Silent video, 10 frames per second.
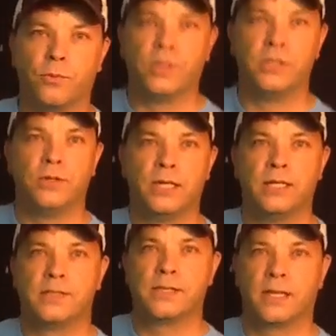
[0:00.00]
we do need to
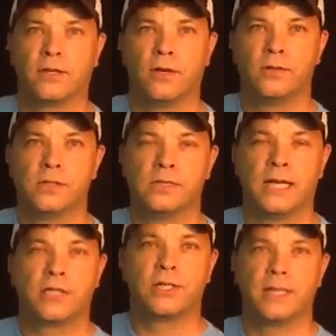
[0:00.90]
disconnect the hoses and
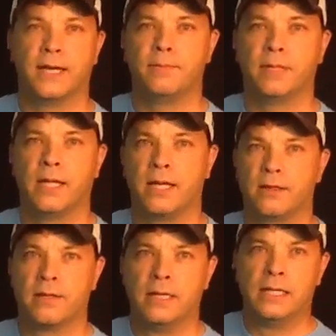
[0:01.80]
actually cut them to length
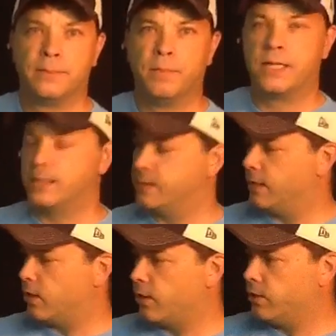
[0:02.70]
because they
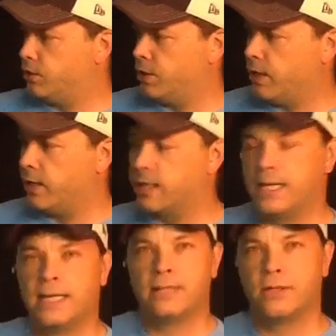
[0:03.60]
are a generic
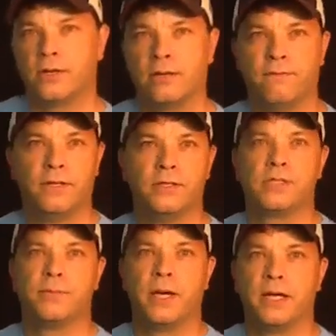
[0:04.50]
kit. They're going to fit
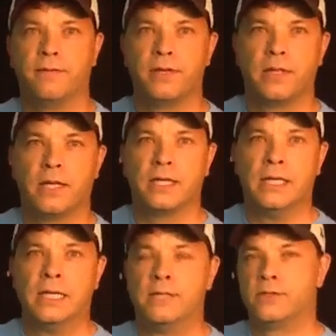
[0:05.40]
just about everything.
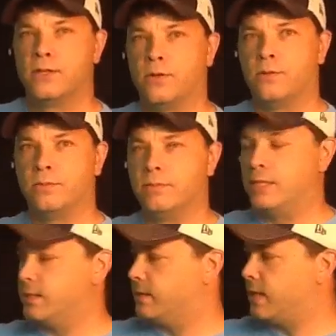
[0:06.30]
So
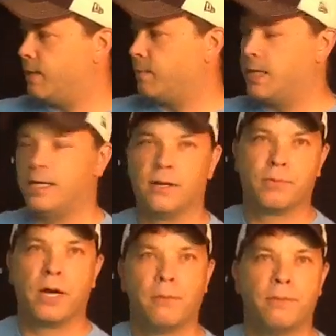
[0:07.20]
this same kit will
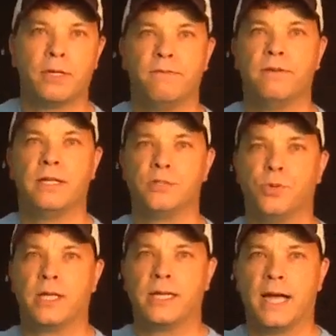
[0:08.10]
probably fit a
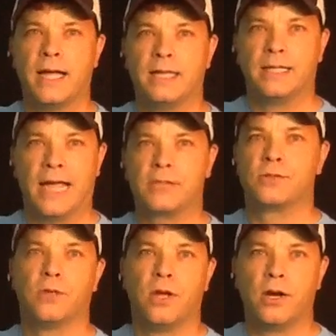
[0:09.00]
29
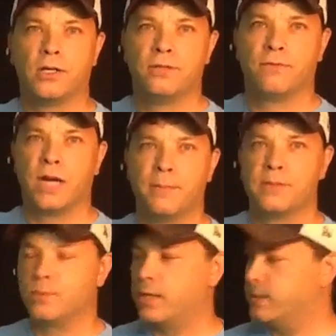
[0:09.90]
extra large frame
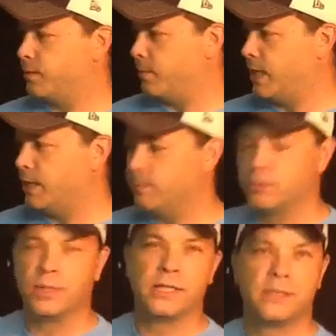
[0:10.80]
as well as a medium
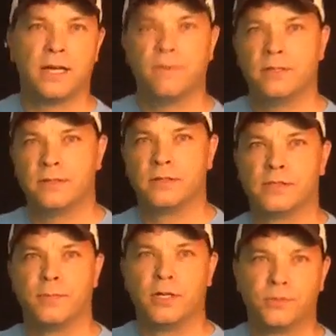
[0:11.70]
27,
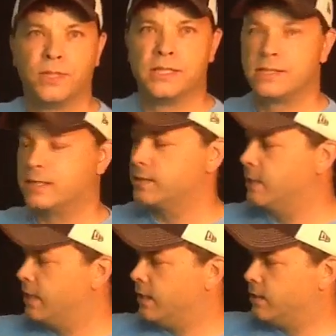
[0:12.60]
small 26.
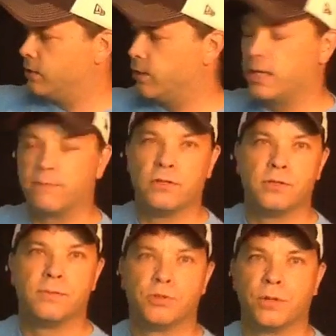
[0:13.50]
So you're going to have to do
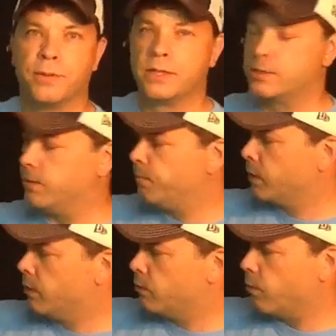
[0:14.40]
some trimming. So
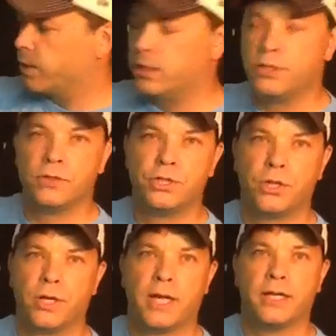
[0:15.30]
what we're going to do is
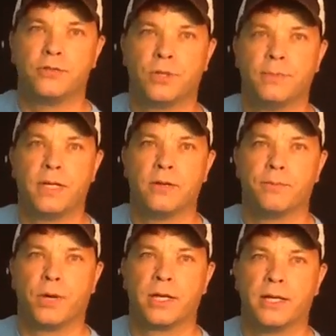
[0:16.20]
show you how to trim the
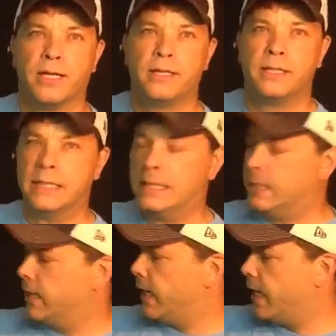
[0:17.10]
brake line
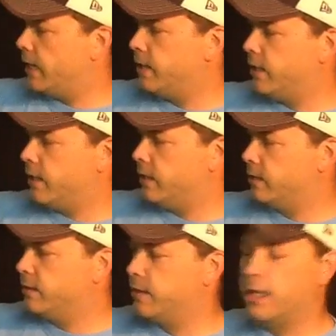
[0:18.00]
and
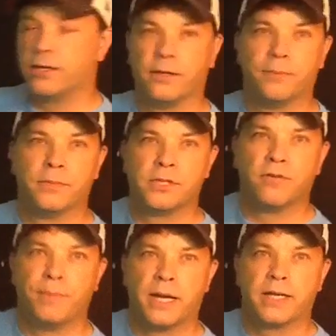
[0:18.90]
get
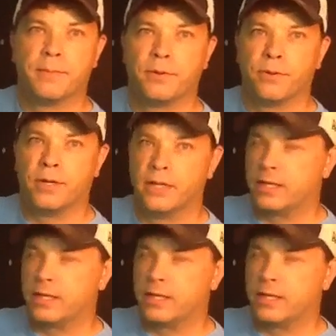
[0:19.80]
yourself back up and running